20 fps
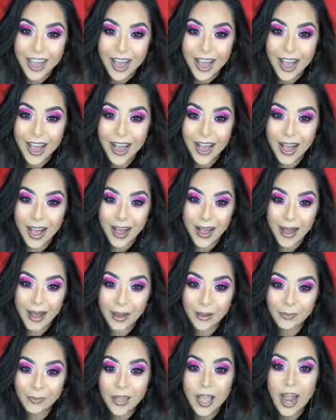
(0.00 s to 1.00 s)

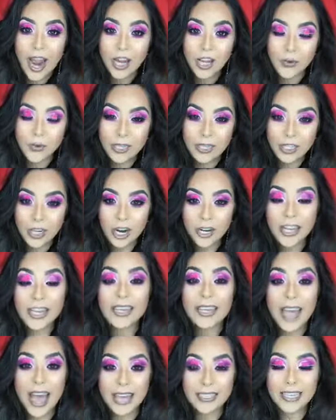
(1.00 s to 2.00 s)
Um, are you restocking?
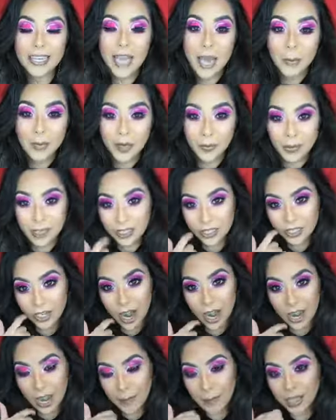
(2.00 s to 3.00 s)
Yes, I am going to
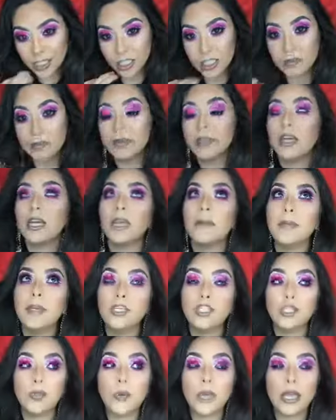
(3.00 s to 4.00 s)
restock. I'm actually going to be
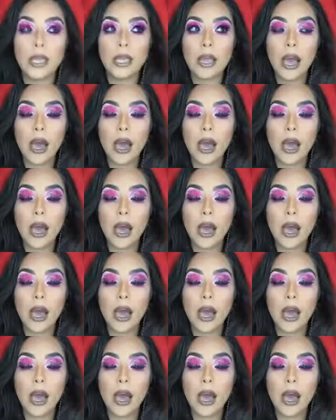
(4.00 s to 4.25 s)
doing...